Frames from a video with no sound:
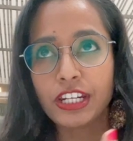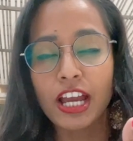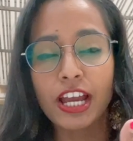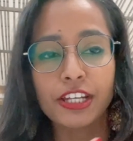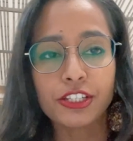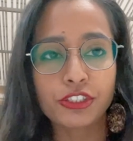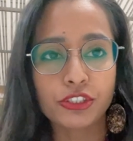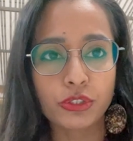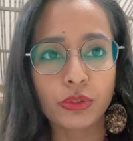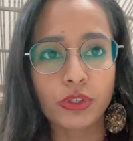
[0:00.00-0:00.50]

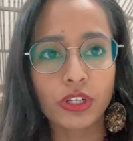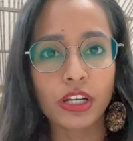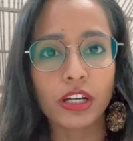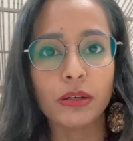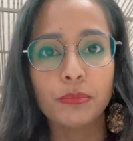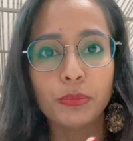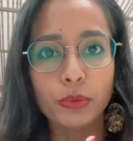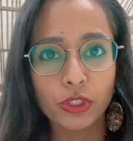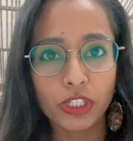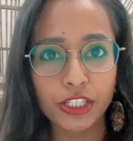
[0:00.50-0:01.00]
I took
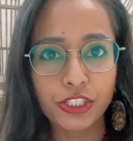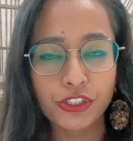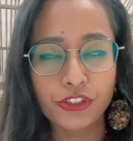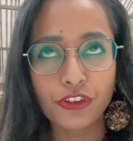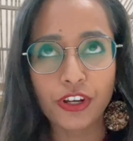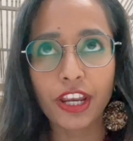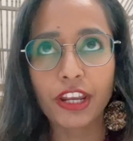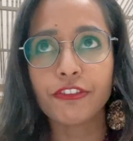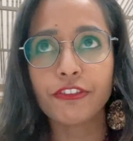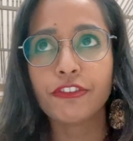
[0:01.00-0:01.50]
a bullet
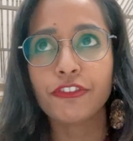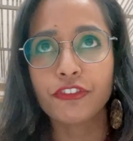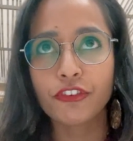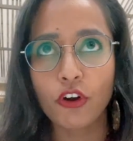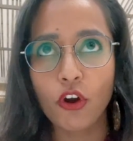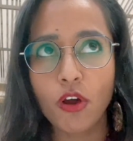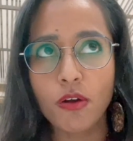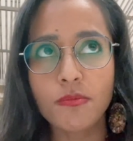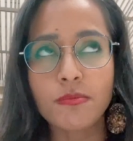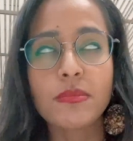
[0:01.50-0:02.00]
train
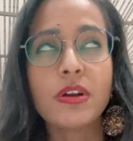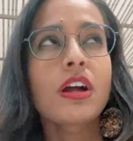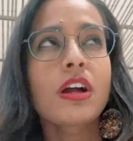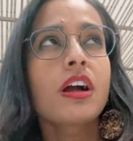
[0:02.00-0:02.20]
from...